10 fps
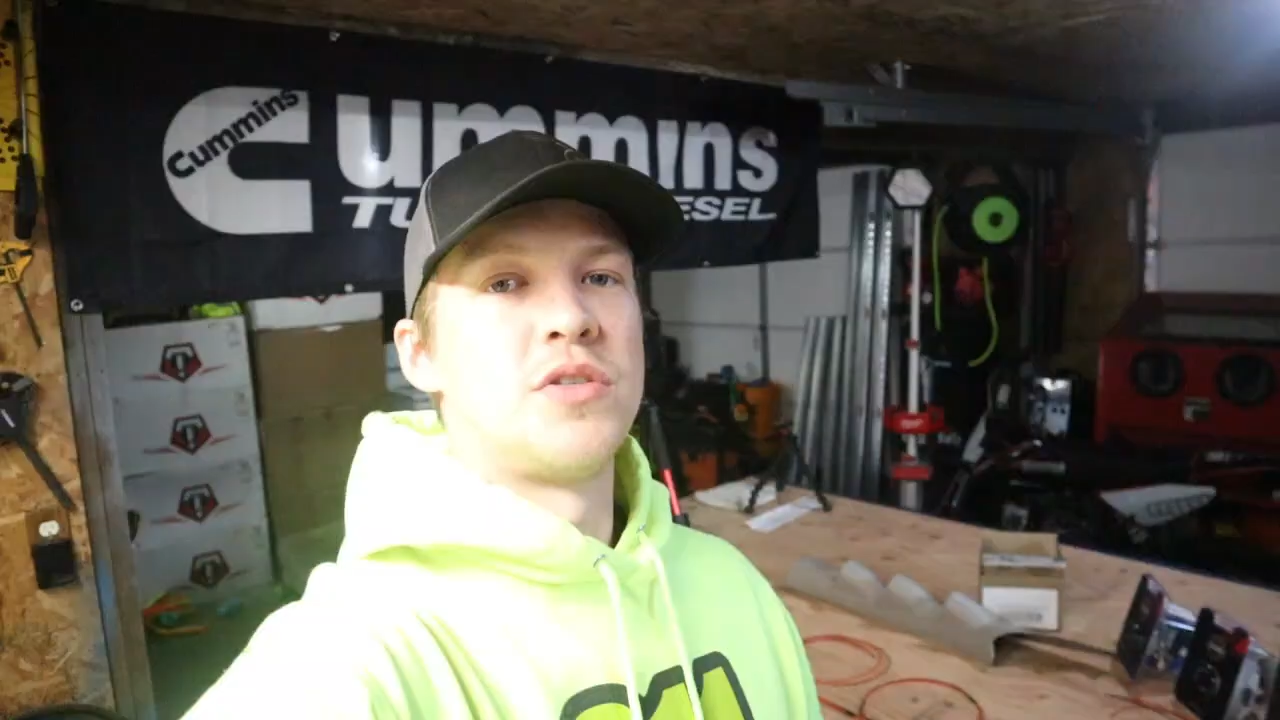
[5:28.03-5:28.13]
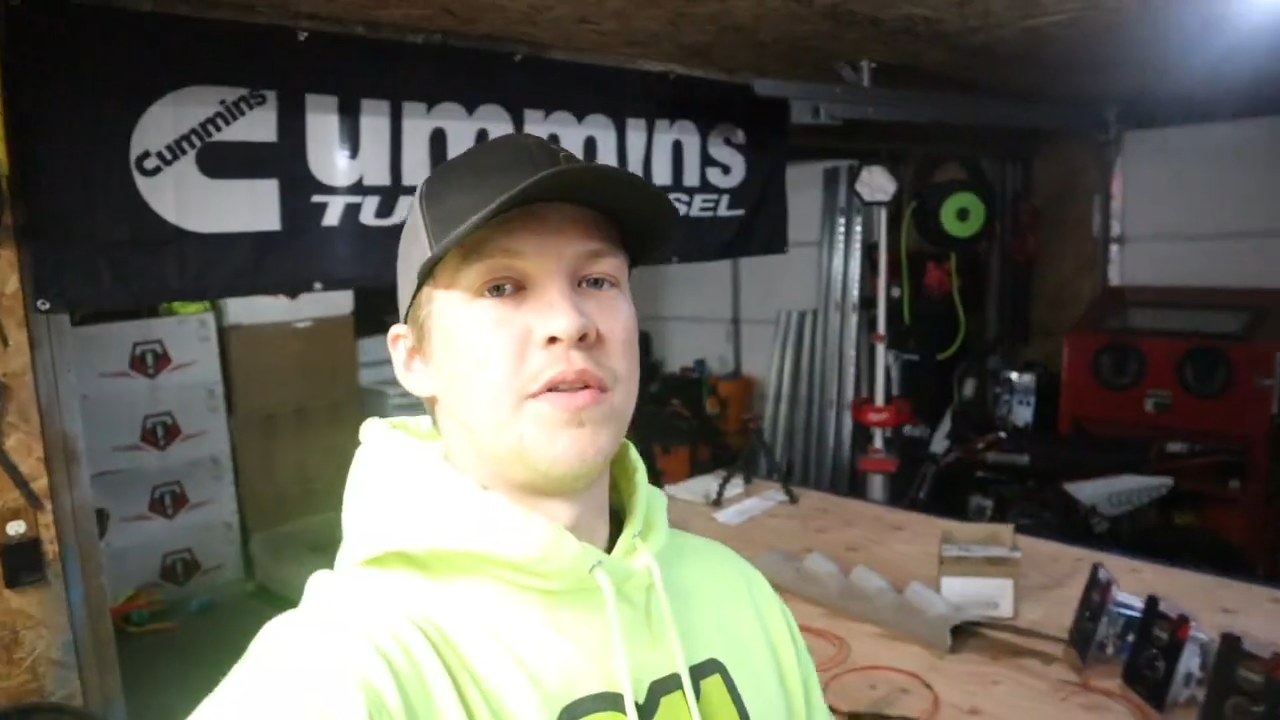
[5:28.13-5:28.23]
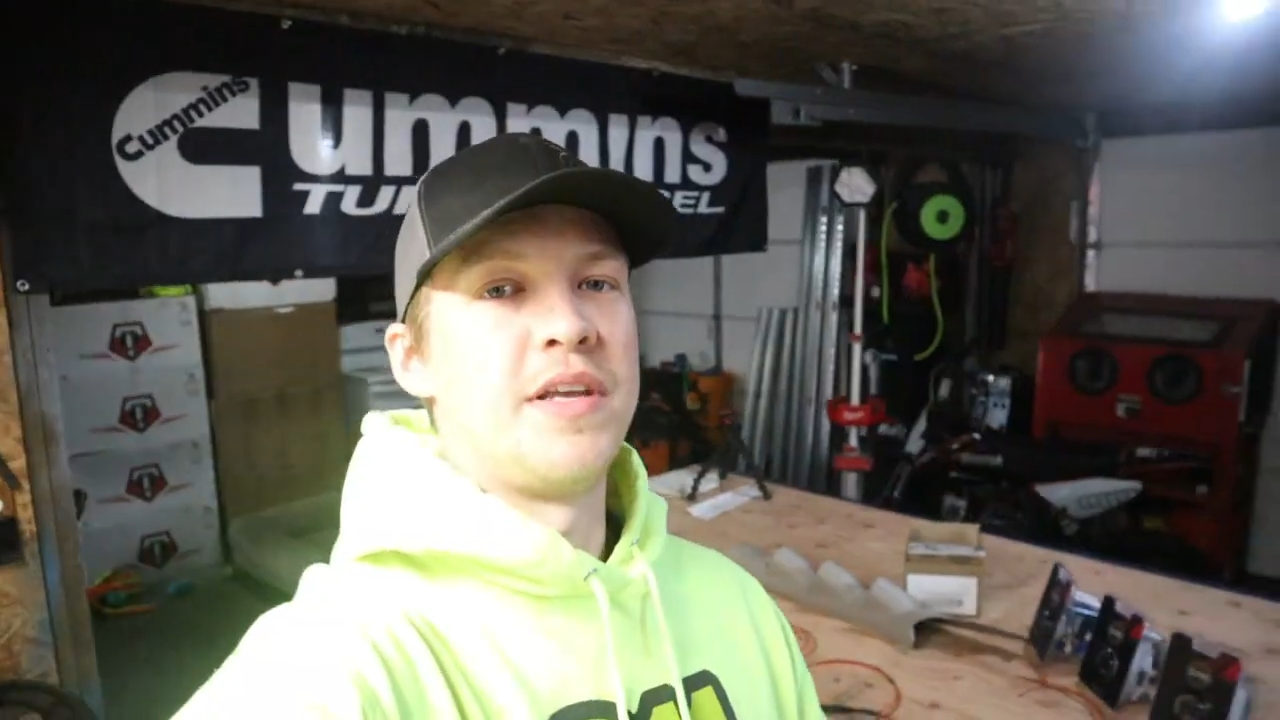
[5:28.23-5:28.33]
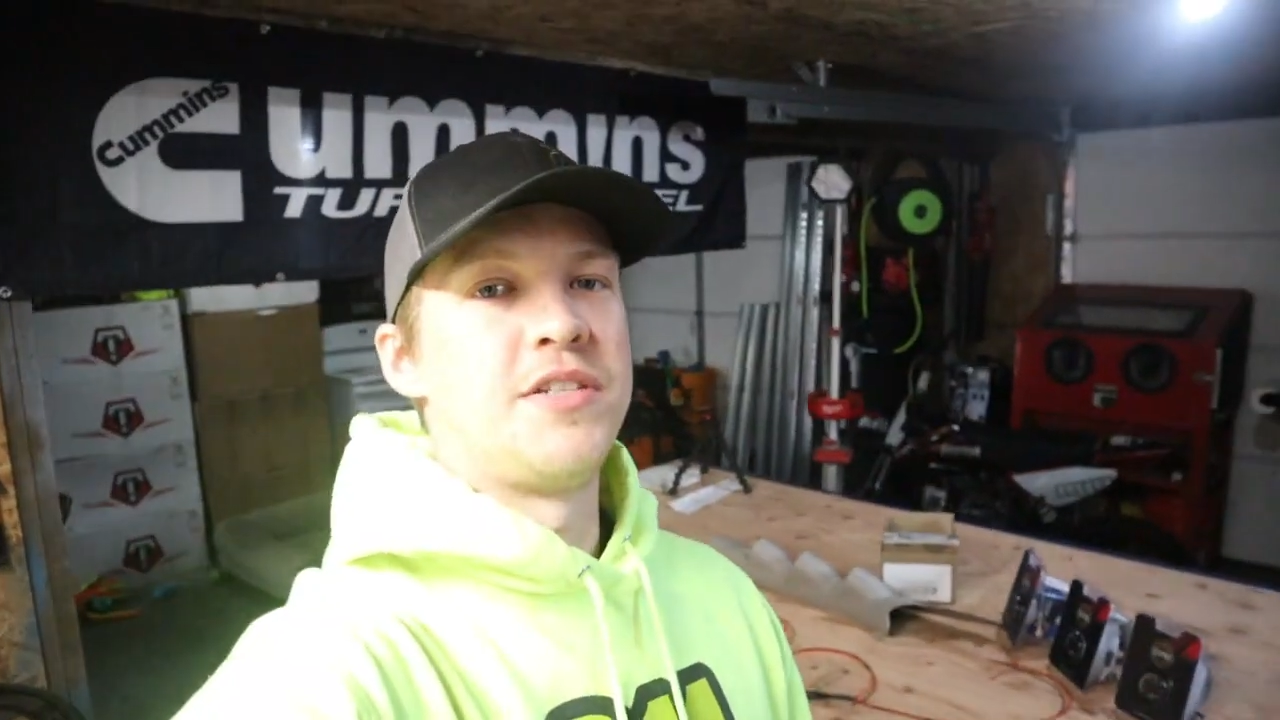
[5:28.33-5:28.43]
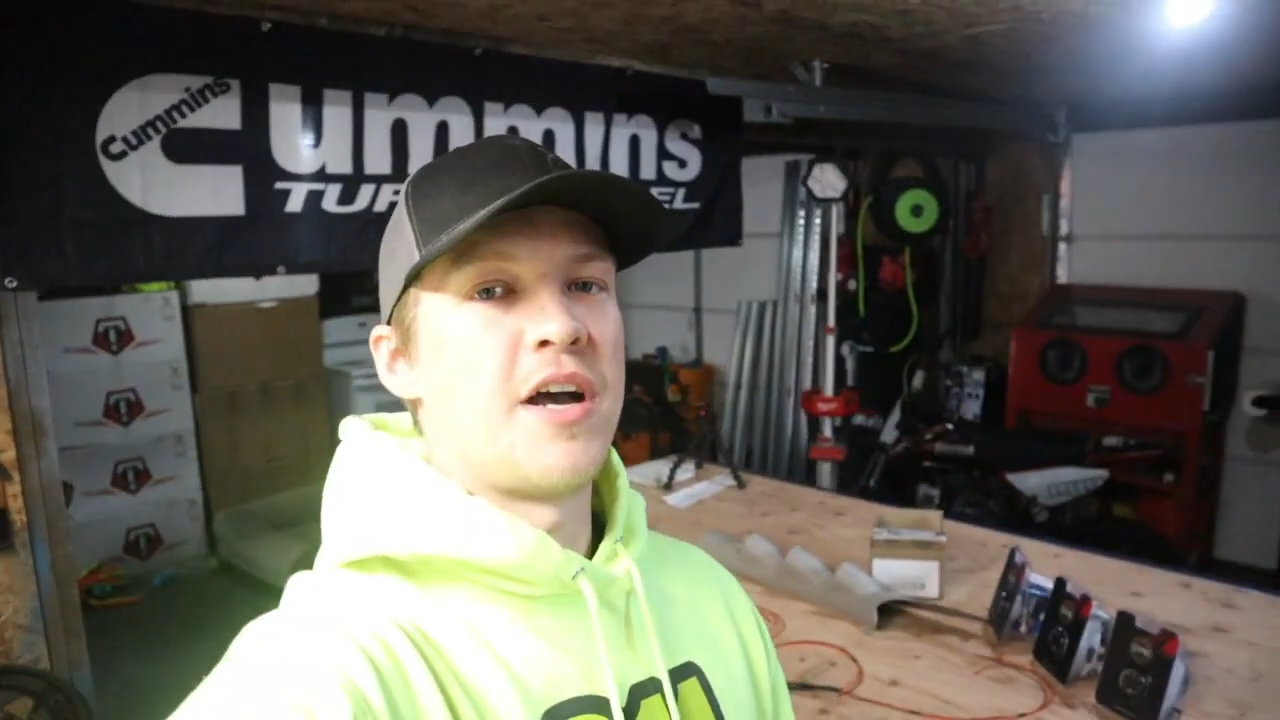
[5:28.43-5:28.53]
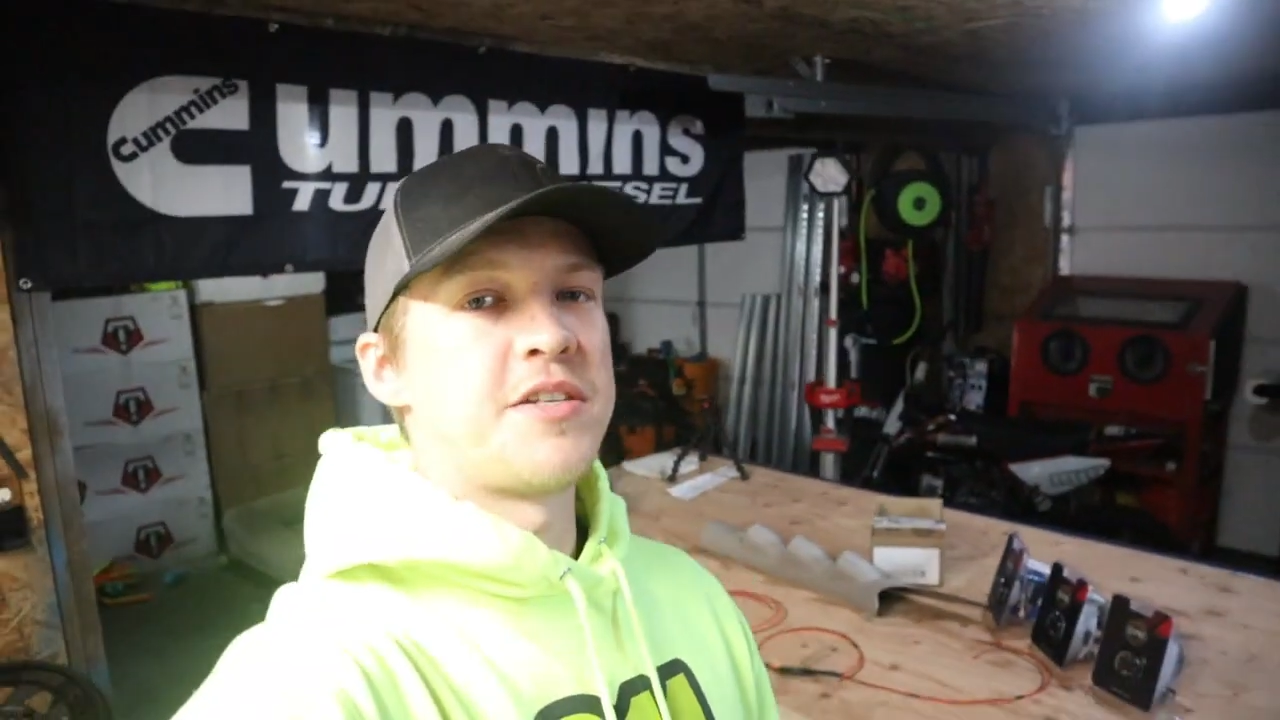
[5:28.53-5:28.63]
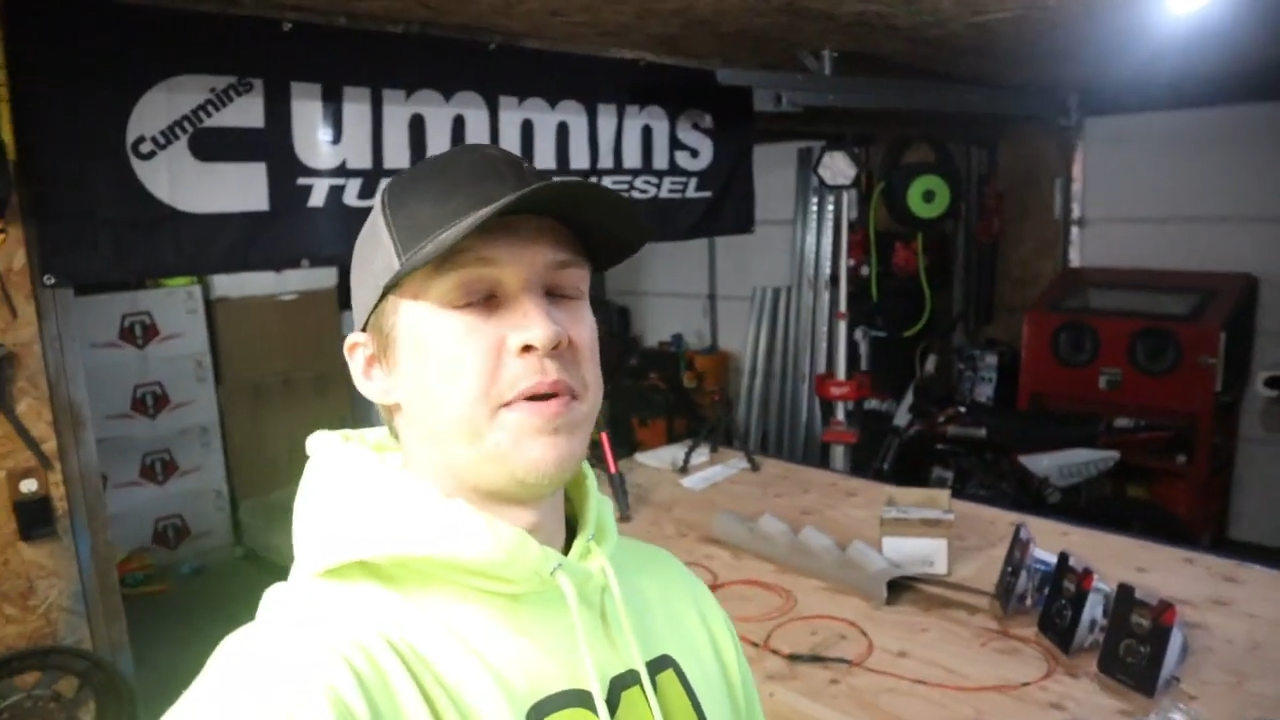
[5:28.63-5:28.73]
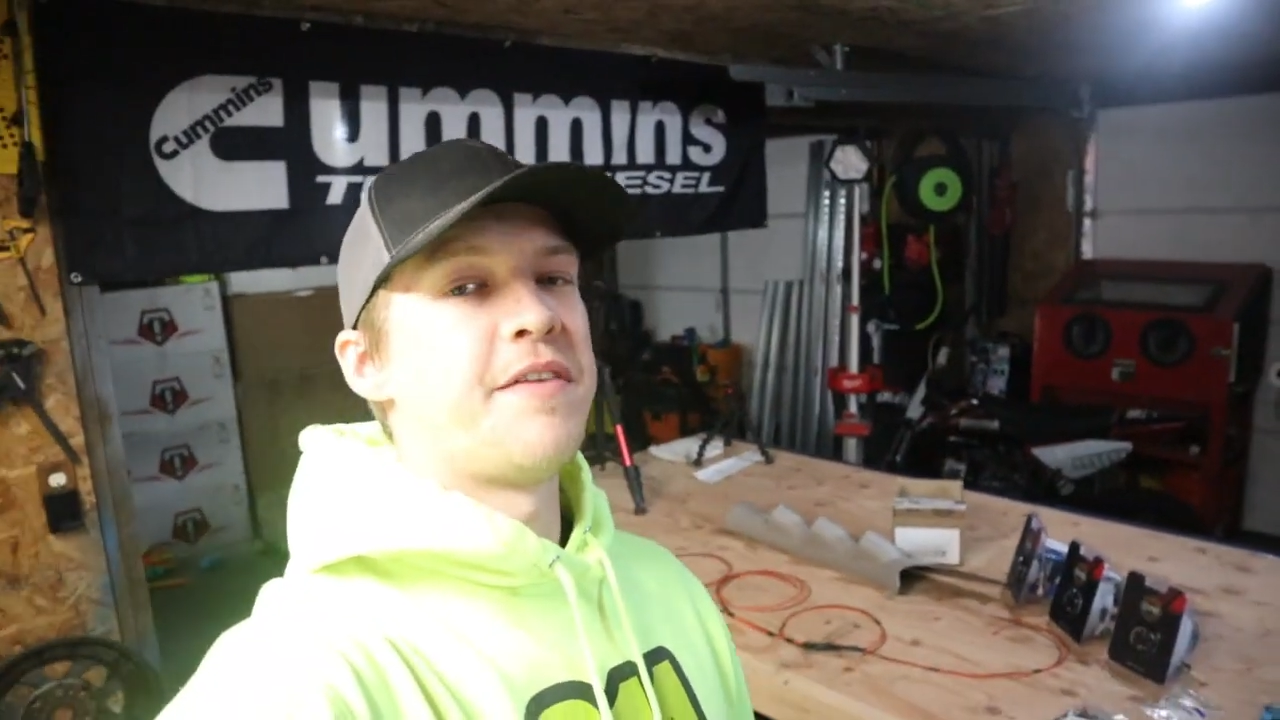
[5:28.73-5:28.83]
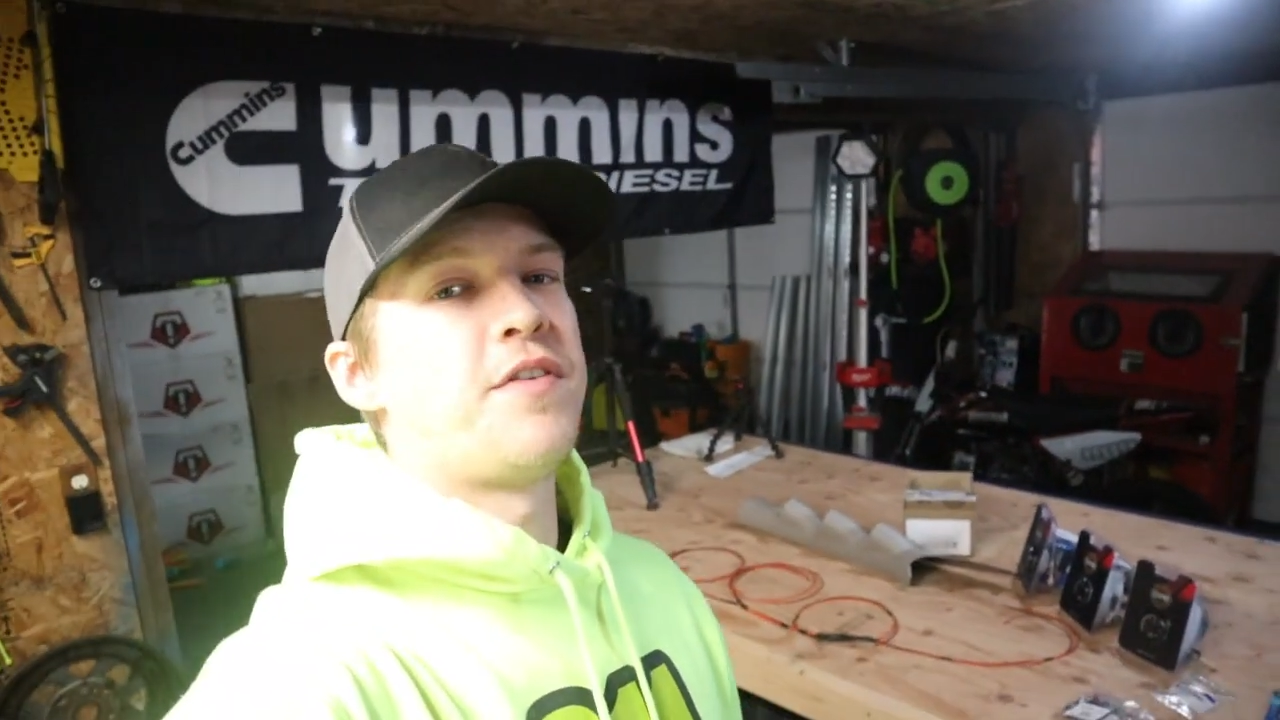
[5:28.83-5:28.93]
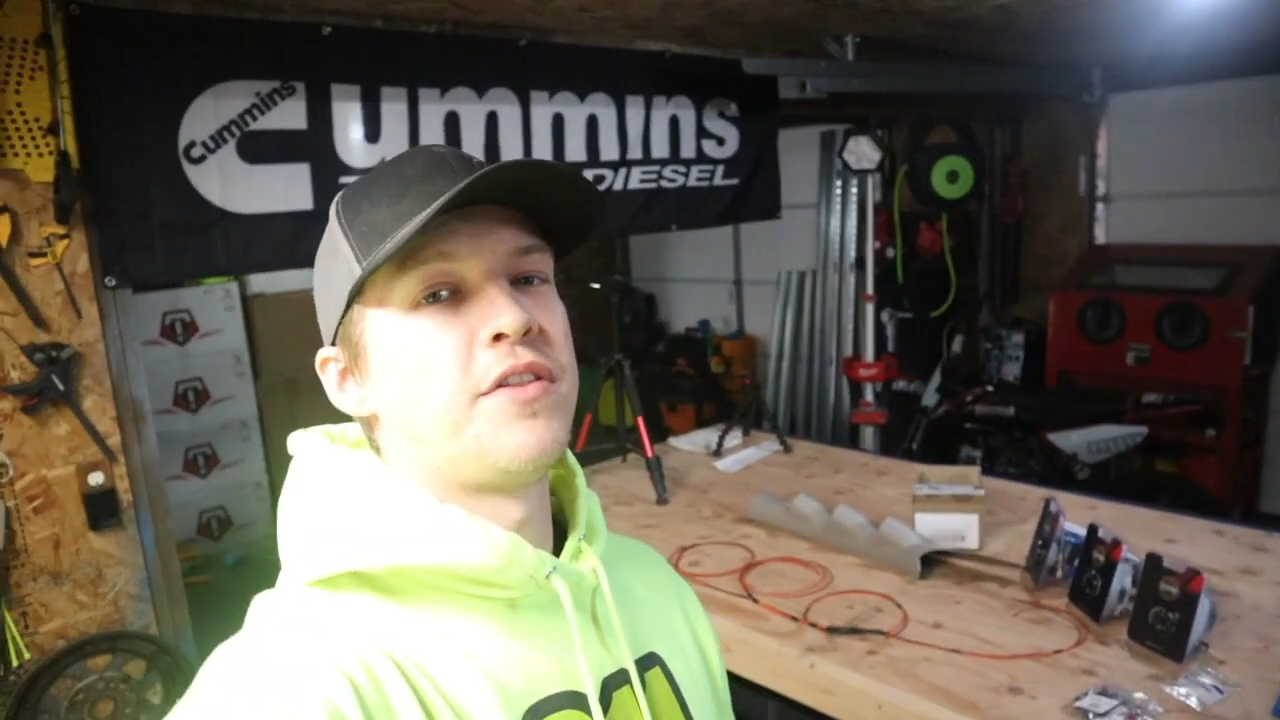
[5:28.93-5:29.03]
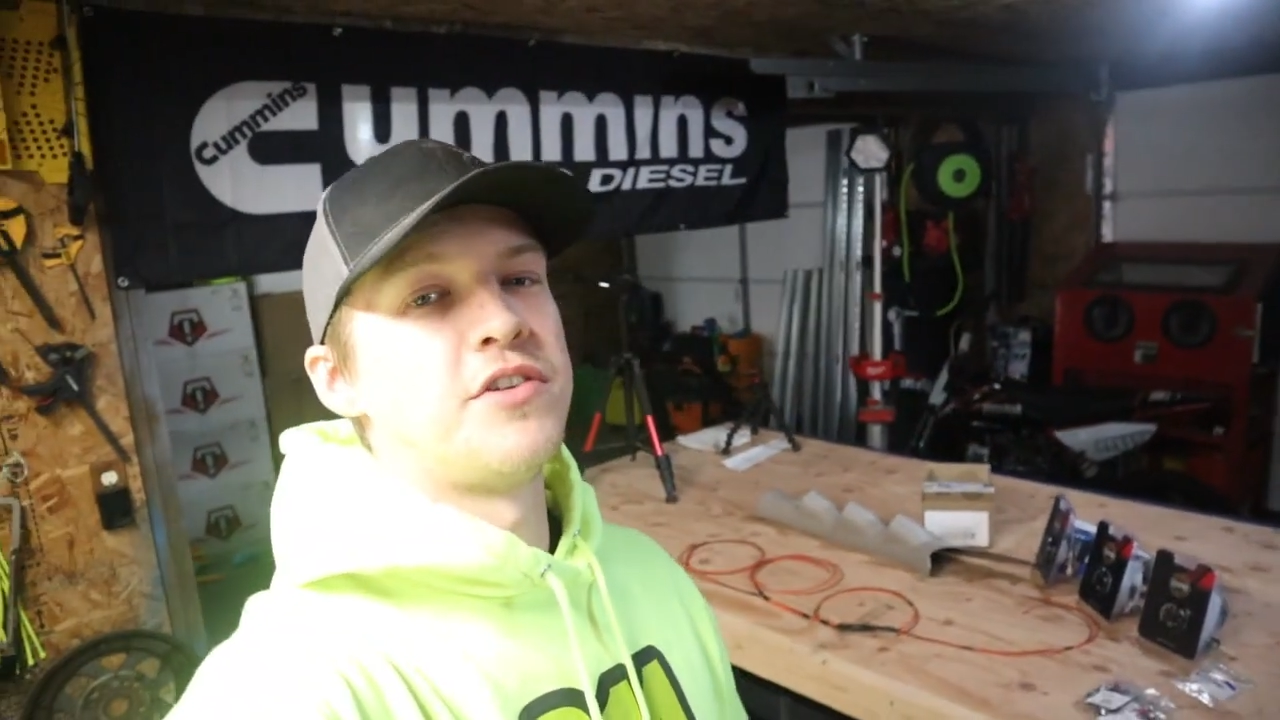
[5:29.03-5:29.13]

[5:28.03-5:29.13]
So on the exhaust manifold,